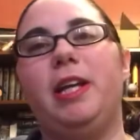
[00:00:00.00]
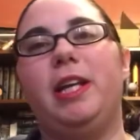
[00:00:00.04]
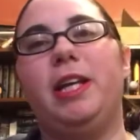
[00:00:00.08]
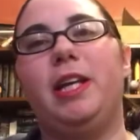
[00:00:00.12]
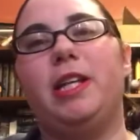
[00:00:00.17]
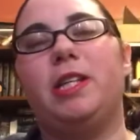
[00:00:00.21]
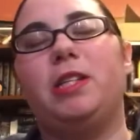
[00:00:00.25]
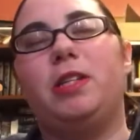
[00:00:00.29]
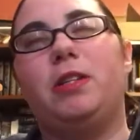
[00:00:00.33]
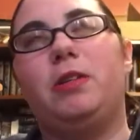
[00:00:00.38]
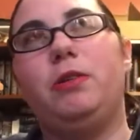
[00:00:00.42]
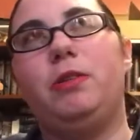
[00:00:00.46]
The
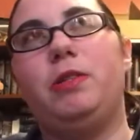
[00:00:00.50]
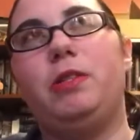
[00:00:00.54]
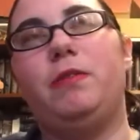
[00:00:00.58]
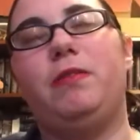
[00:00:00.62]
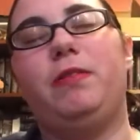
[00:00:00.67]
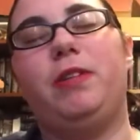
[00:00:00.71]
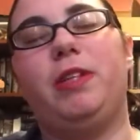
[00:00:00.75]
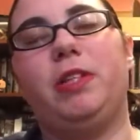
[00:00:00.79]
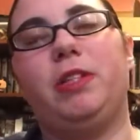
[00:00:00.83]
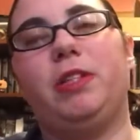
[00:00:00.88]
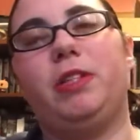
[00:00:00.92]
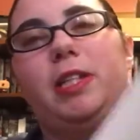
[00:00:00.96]
exclusive
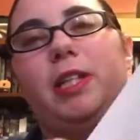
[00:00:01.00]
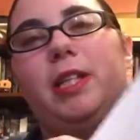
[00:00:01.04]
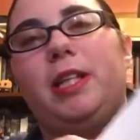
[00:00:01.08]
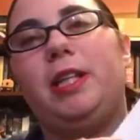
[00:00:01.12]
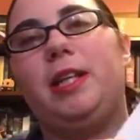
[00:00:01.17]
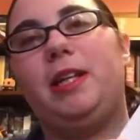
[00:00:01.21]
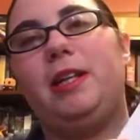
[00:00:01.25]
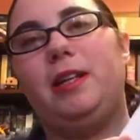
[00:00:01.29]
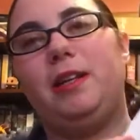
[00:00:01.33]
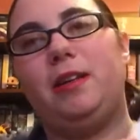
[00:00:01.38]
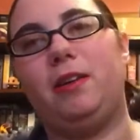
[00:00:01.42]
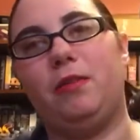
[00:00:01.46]

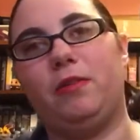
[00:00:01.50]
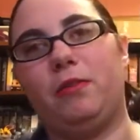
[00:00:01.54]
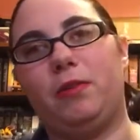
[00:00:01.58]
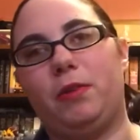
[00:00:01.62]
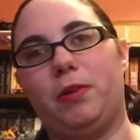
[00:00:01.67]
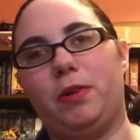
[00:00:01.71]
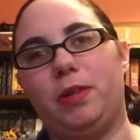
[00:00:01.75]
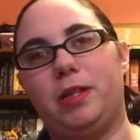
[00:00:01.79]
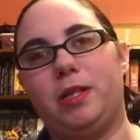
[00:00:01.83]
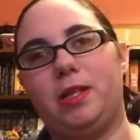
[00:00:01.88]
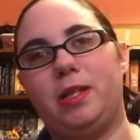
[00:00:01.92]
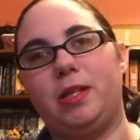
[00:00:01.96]
edition, of
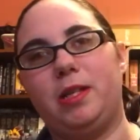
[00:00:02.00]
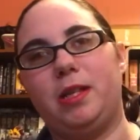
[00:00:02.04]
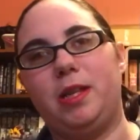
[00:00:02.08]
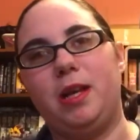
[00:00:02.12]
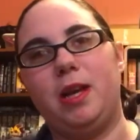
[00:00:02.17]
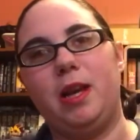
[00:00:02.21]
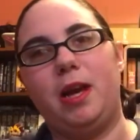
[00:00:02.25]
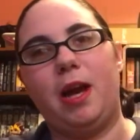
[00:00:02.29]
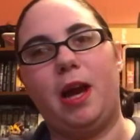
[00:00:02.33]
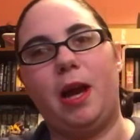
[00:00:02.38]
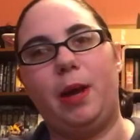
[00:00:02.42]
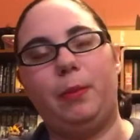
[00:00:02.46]
course,
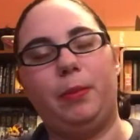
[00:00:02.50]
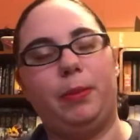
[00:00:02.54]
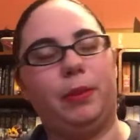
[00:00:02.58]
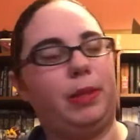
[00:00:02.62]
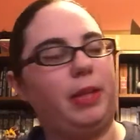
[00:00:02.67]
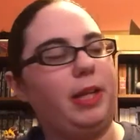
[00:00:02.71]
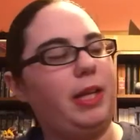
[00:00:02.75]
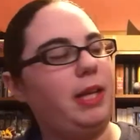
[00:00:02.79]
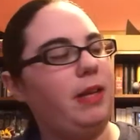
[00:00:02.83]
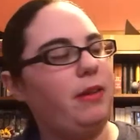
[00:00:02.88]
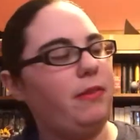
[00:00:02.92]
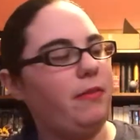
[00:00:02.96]
I
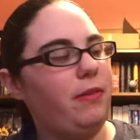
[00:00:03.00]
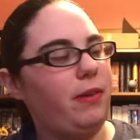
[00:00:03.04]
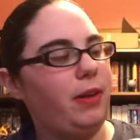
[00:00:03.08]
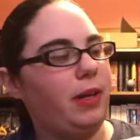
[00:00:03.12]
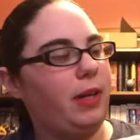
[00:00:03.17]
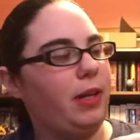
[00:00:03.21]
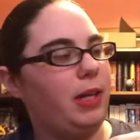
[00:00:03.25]
believe,